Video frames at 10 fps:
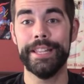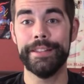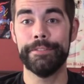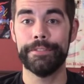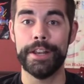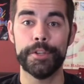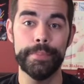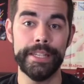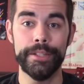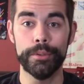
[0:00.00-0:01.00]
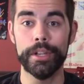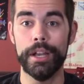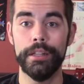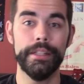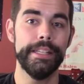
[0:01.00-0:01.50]
a French penal
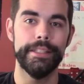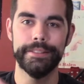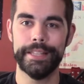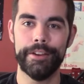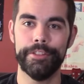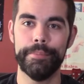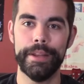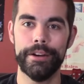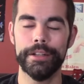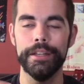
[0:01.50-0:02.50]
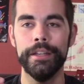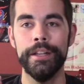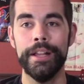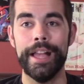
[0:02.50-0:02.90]
colony in South America,